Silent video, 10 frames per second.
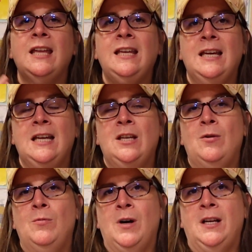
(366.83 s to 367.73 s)
in
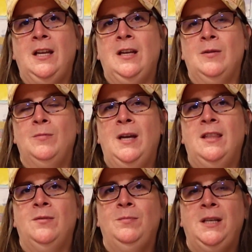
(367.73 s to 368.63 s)
working
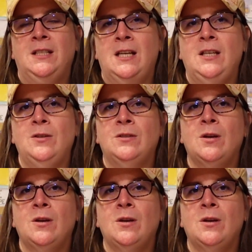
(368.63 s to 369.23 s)
with BJU.